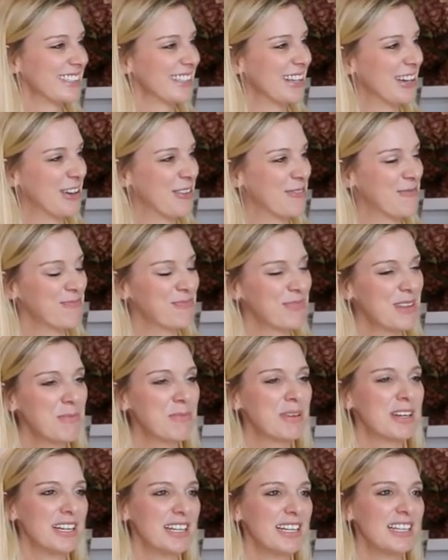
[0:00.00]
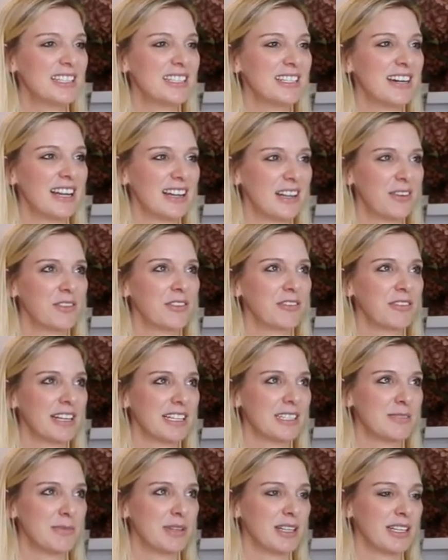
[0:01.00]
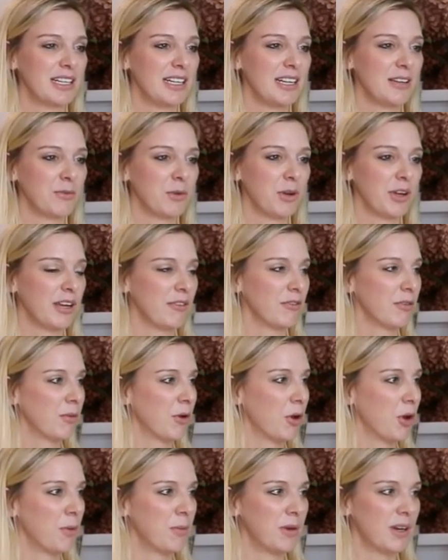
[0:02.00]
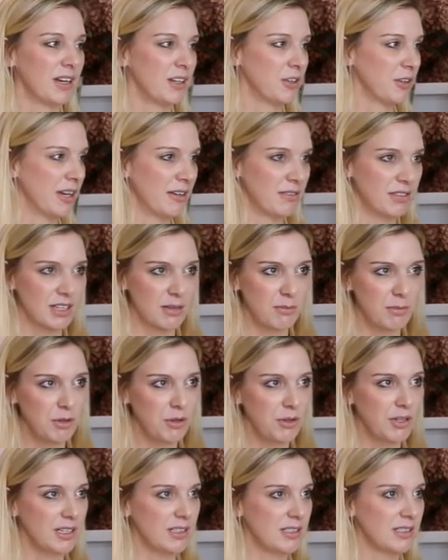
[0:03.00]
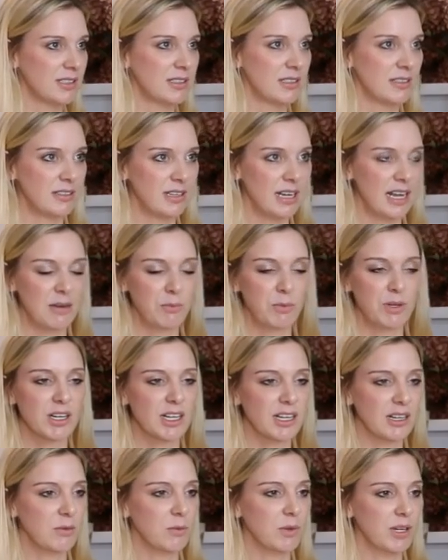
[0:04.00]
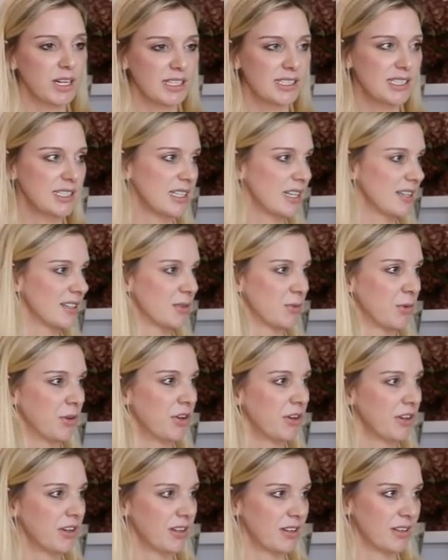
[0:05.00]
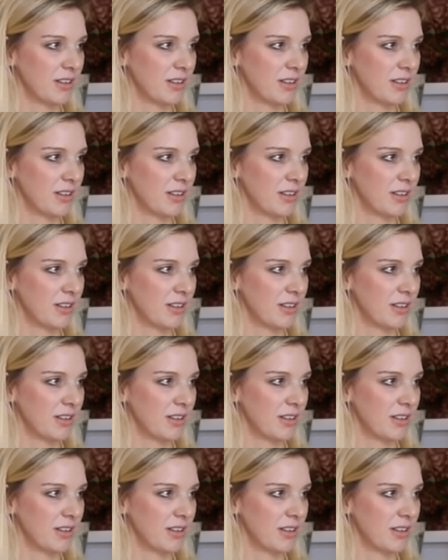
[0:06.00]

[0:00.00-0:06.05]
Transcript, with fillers: Um, but it is. I love the flexibility of working from home, and I don't mm. have to commute. It's and when I when I sit down to work,